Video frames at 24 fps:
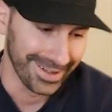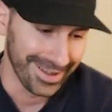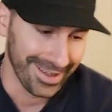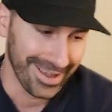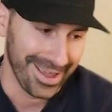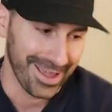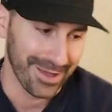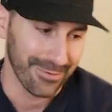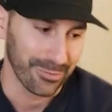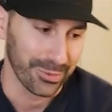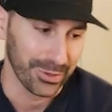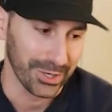
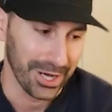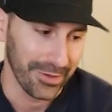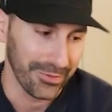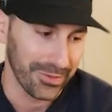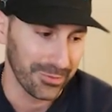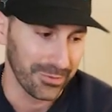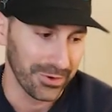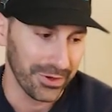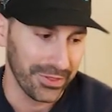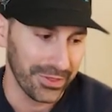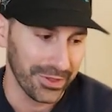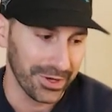and brought them
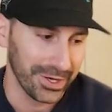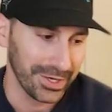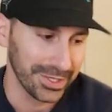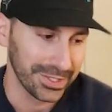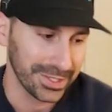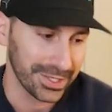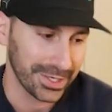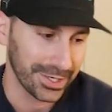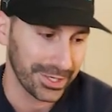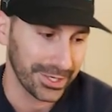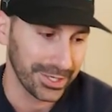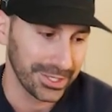with
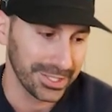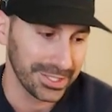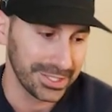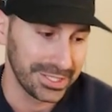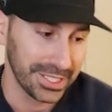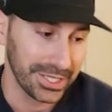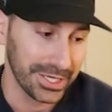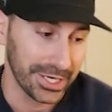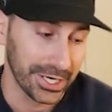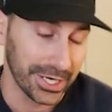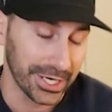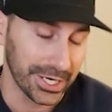her at a
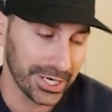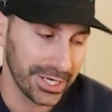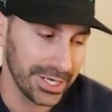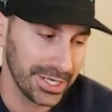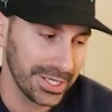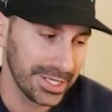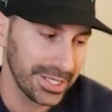dinner.